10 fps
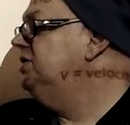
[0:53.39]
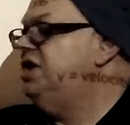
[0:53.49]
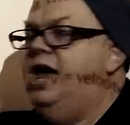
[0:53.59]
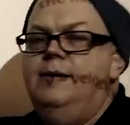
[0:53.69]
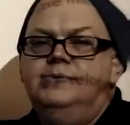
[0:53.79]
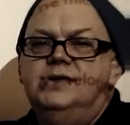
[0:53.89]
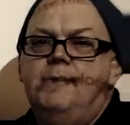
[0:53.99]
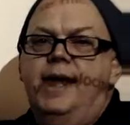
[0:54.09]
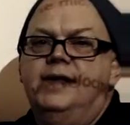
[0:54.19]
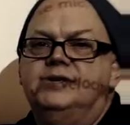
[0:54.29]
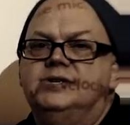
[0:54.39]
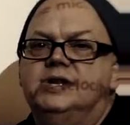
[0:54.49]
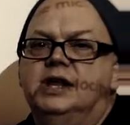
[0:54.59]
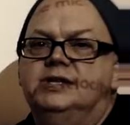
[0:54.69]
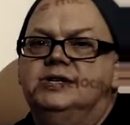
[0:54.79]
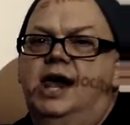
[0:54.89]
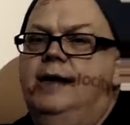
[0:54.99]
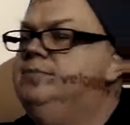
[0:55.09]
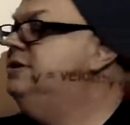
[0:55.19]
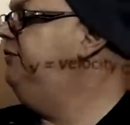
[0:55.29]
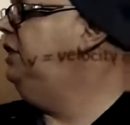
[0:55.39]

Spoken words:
times the mass times the